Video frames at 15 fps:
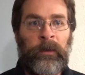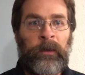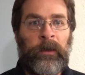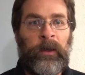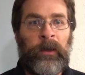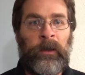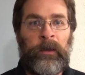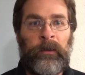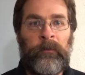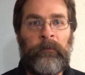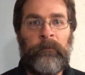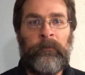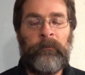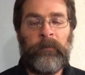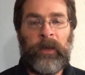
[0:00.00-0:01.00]
and
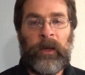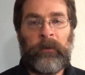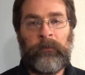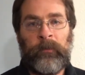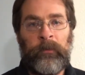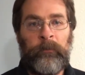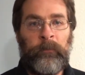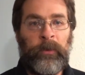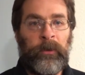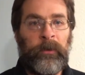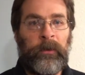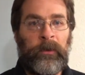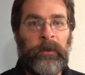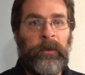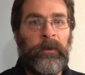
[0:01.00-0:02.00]
actually
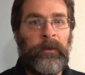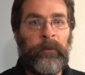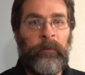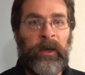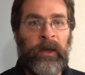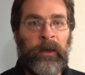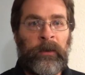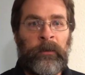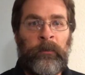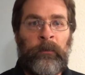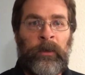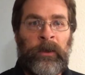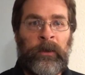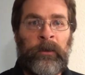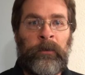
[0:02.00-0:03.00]
putting it on your back and
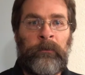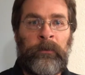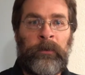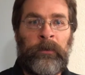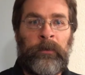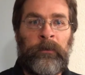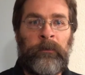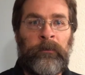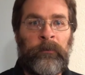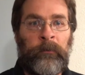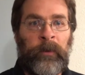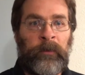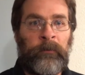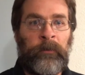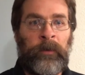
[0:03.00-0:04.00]
walking with it,
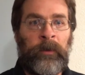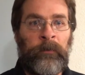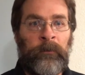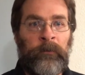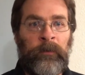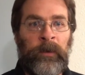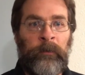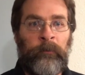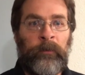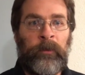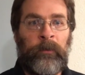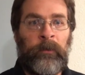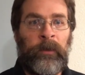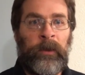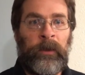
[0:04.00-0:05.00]
especially in steep
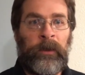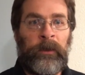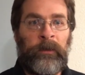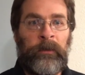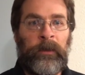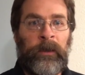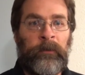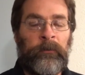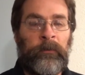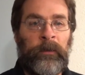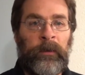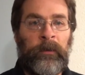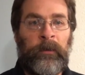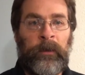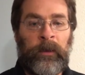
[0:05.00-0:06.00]
terrain and that
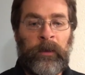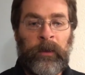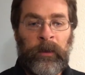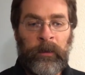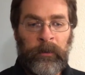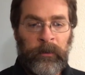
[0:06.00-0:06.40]
sort of thing.